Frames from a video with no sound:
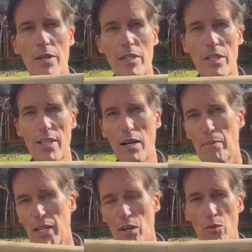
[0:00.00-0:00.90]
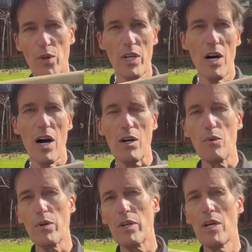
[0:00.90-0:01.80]
because that'll make it really
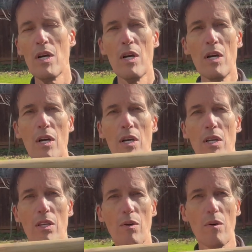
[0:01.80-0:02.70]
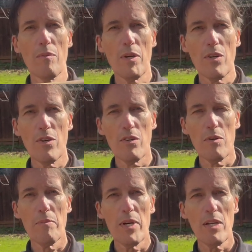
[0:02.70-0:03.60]
awkward. You want to be near the
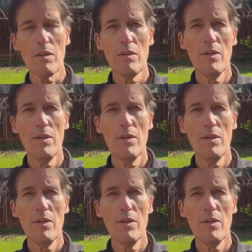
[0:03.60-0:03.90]
middle.